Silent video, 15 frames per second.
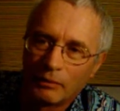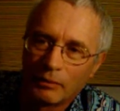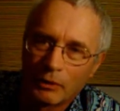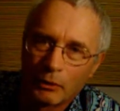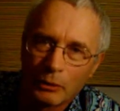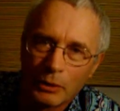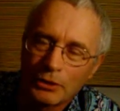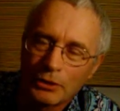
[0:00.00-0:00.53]

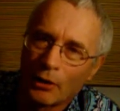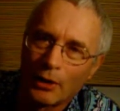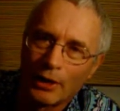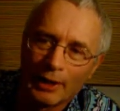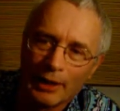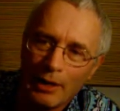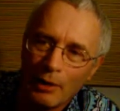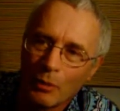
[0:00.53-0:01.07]
Crystal and
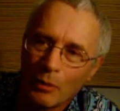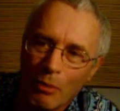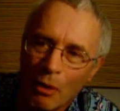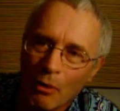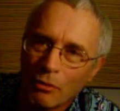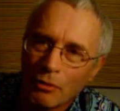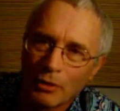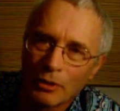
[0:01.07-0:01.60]
Lee were
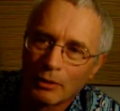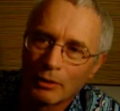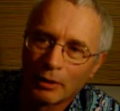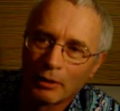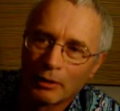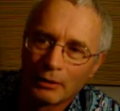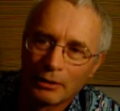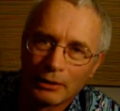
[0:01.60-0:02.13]
both
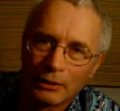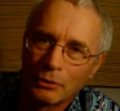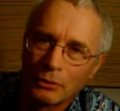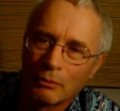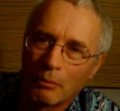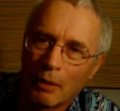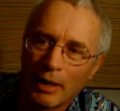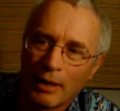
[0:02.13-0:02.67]
two of
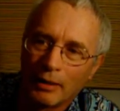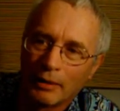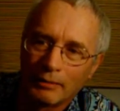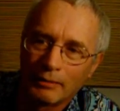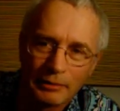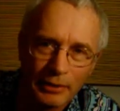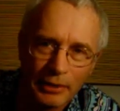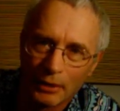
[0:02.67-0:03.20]
my,
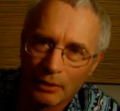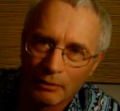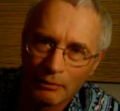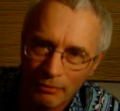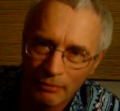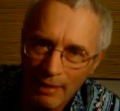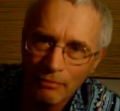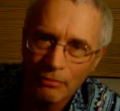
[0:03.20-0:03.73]

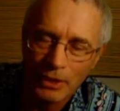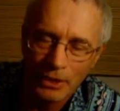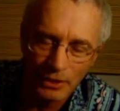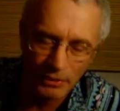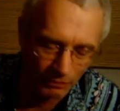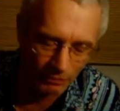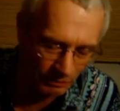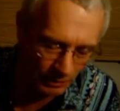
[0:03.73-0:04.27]
favorites
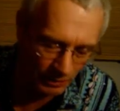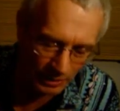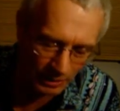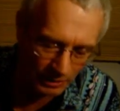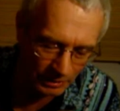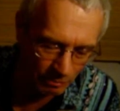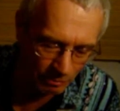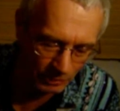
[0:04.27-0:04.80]
for
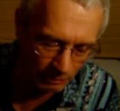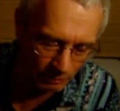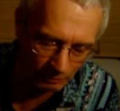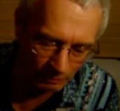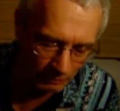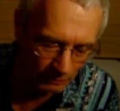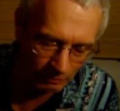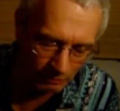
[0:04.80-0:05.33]
this
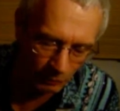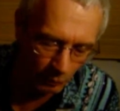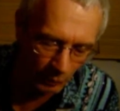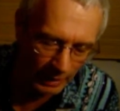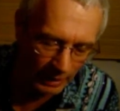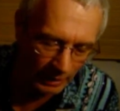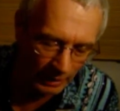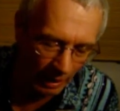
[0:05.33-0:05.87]

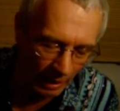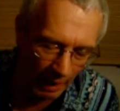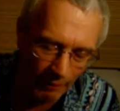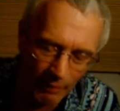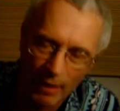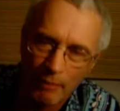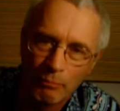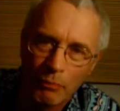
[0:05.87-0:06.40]
week, and
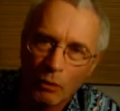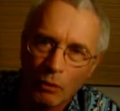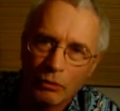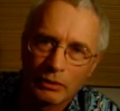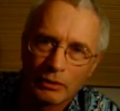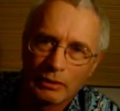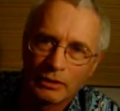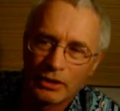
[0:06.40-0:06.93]
they both
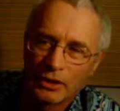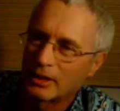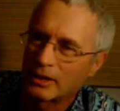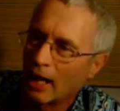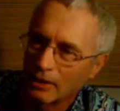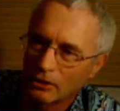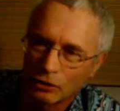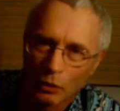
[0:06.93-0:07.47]
just
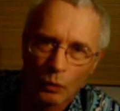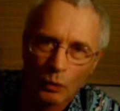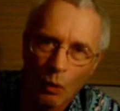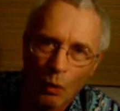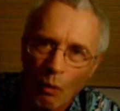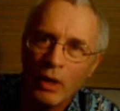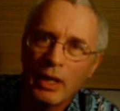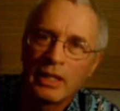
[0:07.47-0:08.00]
got so
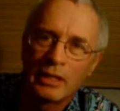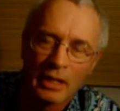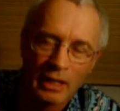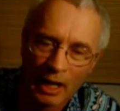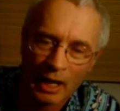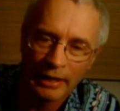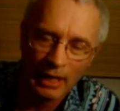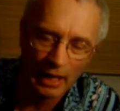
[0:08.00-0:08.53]
corny
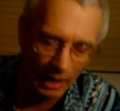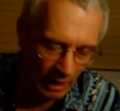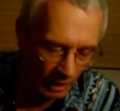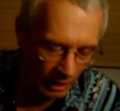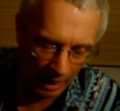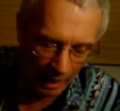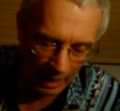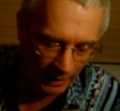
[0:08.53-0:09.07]
tonight.
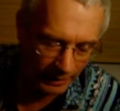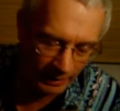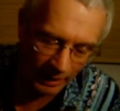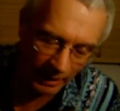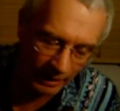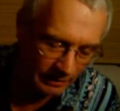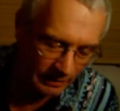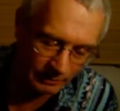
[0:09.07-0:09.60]
I
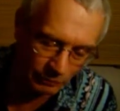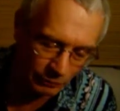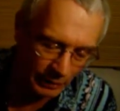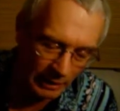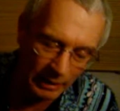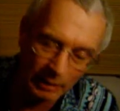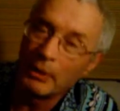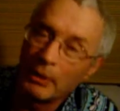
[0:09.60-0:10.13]
can't
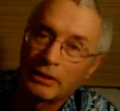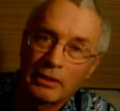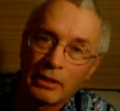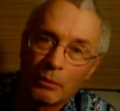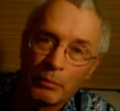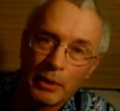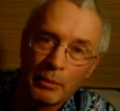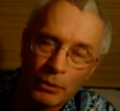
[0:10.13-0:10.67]
really still
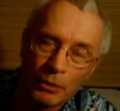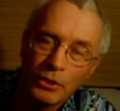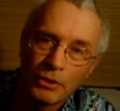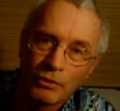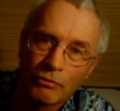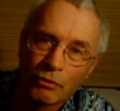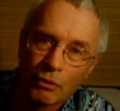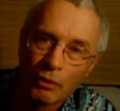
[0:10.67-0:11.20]
be pushing
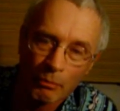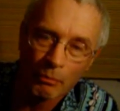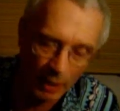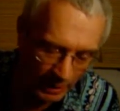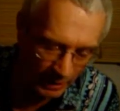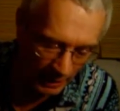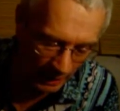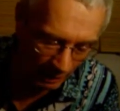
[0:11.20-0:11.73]
for them
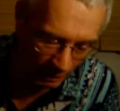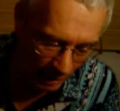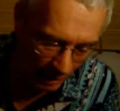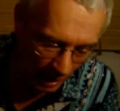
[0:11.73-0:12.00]
right now.